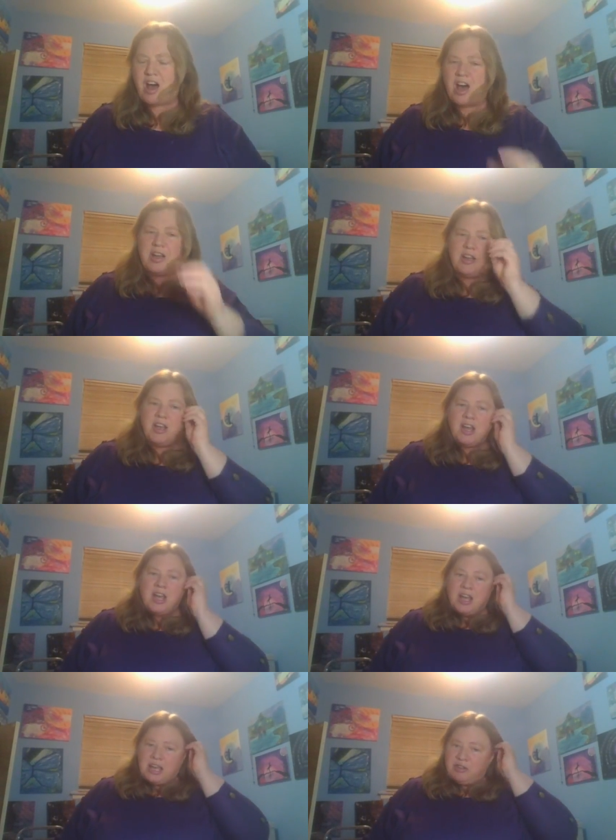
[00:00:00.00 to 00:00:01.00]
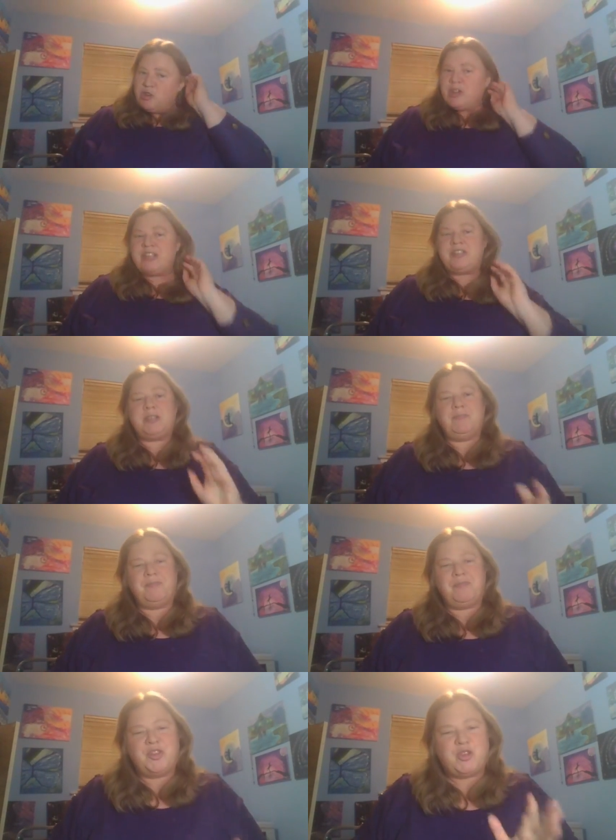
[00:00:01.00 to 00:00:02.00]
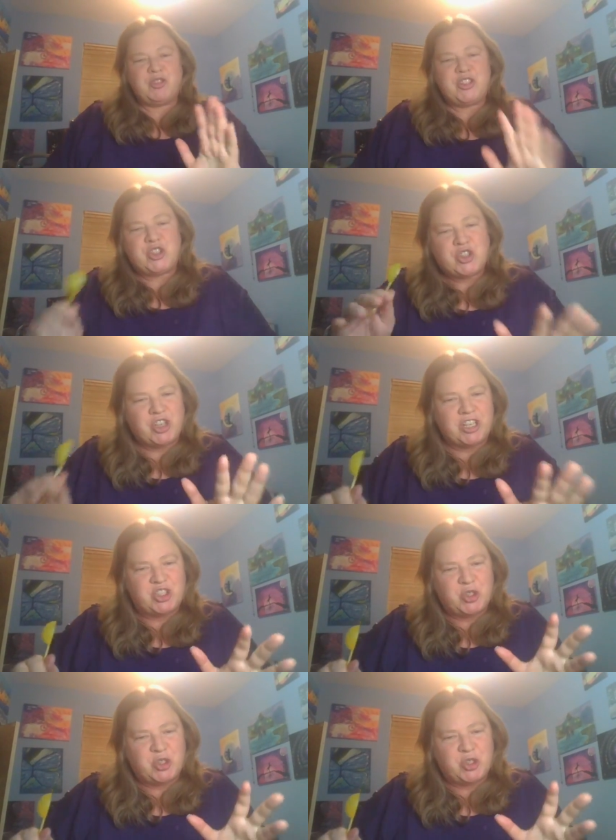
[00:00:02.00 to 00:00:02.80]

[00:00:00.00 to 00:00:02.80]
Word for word: I and there is there's a trick